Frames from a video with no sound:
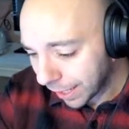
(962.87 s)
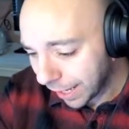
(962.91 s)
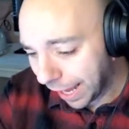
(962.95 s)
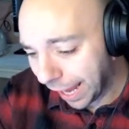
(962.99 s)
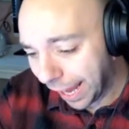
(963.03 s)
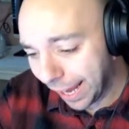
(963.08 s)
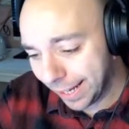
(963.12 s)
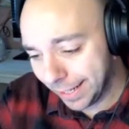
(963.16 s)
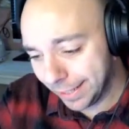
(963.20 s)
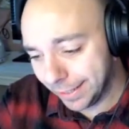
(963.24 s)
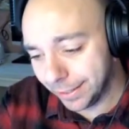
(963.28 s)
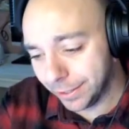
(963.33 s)

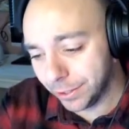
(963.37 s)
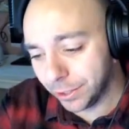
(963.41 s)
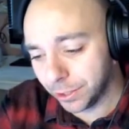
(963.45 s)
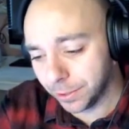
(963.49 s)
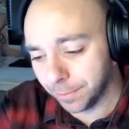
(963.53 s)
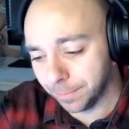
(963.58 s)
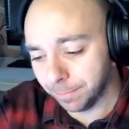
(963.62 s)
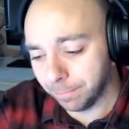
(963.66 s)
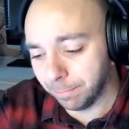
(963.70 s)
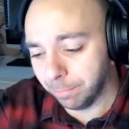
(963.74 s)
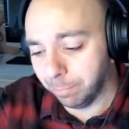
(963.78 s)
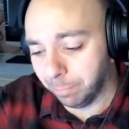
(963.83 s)
age,
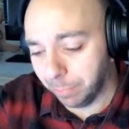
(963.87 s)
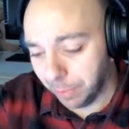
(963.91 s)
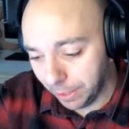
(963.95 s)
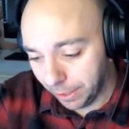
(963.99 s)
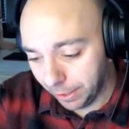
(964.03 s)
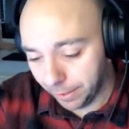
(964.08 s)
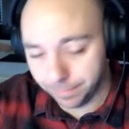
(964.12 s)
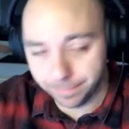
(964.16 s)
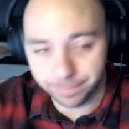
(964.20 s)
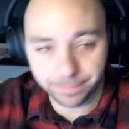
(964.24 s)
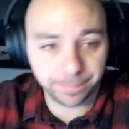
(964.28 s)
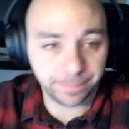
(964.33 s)

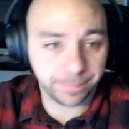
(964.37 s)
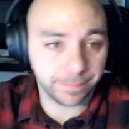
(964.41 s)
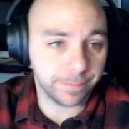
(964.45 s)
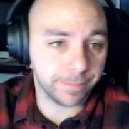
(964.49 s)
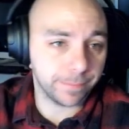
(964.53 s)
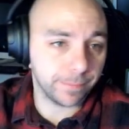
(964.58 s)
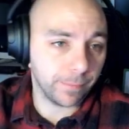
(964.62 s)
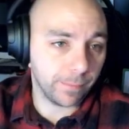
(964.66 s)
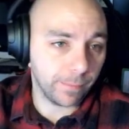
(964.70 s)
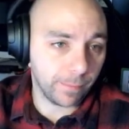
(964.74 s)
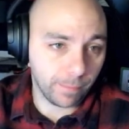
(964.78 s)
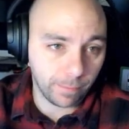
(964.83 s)
but
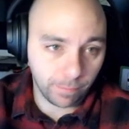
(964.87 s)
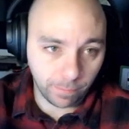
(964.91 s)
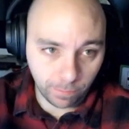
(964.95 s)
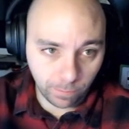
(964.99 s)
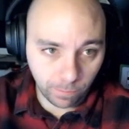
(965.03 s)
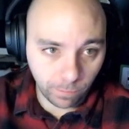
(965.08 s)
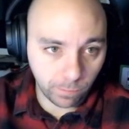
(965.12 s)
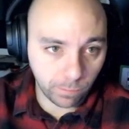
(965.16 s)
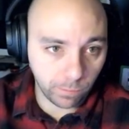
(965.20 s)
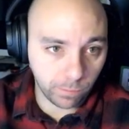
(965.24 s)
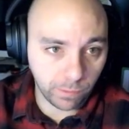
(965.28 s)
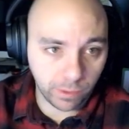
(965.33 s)

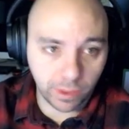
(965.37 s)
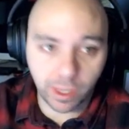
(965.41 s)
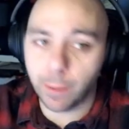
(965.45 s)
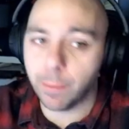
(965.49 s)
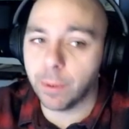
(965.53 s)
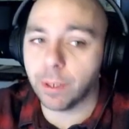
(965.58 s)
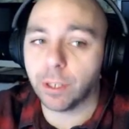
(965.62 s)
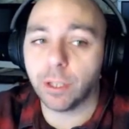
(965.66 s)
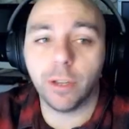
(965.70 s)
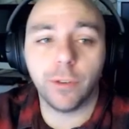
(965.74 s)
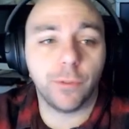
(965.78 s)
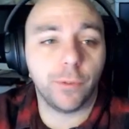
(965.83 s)
they were
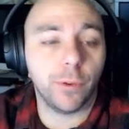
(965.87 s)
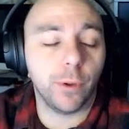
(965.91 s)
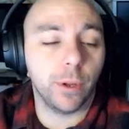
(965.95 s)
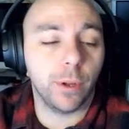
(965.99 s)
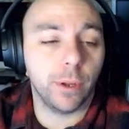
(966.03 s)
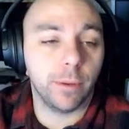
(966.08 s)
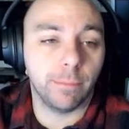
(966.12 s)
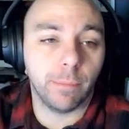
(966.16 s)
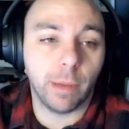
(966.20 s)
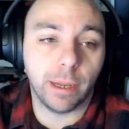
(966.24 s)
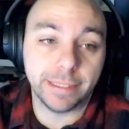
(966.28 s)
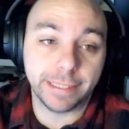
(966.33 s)
good for
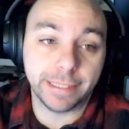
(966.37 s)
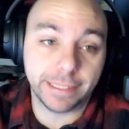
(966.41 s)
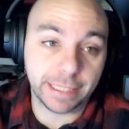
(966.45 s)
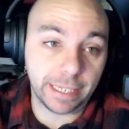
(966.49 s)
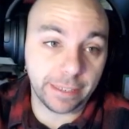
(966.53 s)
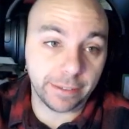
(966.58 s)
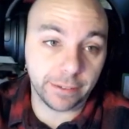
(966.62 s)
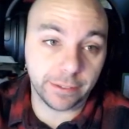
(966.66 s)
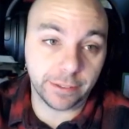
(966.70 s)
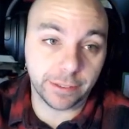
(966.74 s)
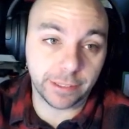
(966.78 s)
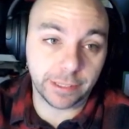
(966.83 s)
my
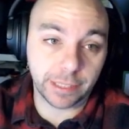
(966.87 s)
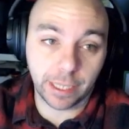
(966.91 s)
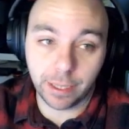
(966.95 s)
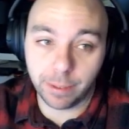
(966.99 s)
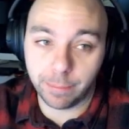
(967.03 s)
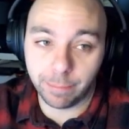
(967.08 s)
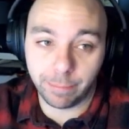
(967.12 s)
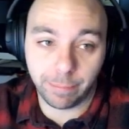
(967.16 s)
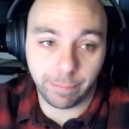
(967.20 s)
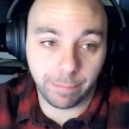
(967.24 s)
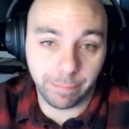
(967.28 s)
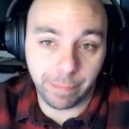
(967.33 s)
standards at,
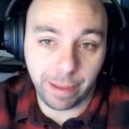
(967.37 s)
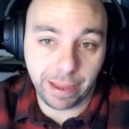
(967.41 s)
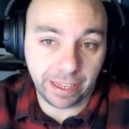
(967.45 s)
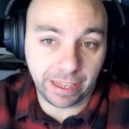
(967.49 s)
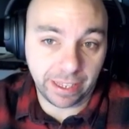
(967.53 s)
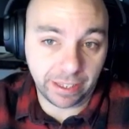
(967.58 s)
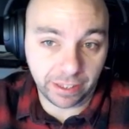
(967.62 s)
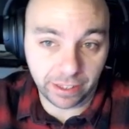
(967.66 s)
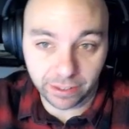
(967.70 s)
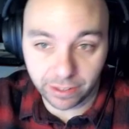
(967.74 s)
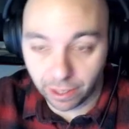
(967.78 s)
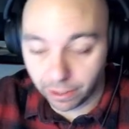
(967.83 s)
back
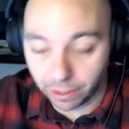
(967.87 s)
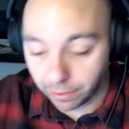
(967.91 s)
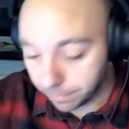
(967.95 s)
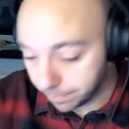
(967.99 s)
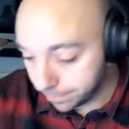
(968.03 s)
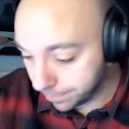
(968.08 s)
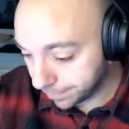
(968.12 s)
in the day.